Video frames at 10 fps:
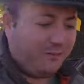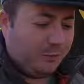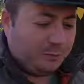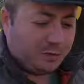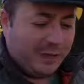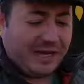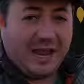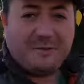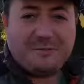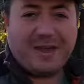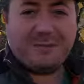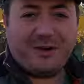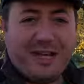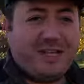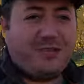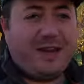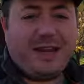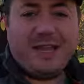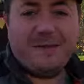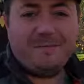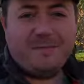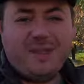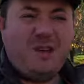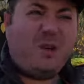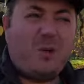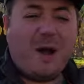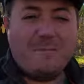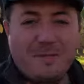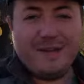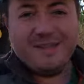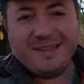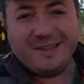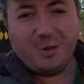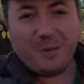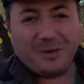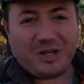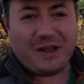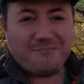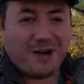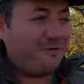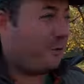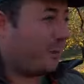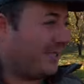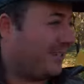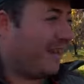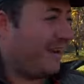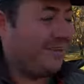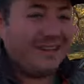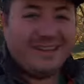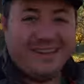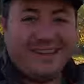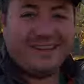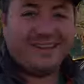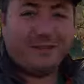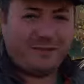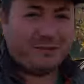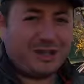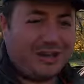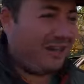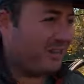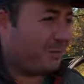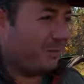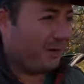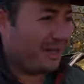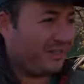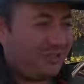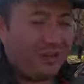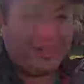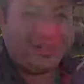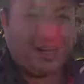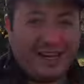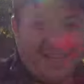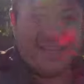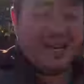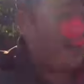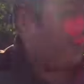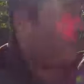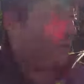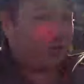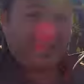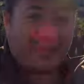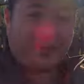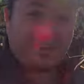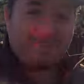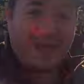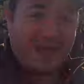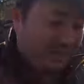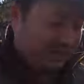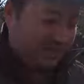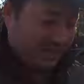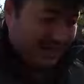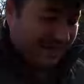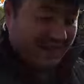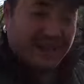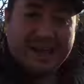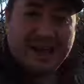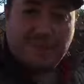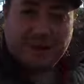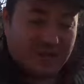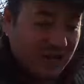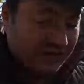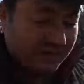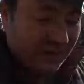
in full swing now, and we're entering, not quite, but almost getting ready for winter now. Feels like it this morning, it's jolly chilly. And yeah, all the trees are looking bare, which is a bizarre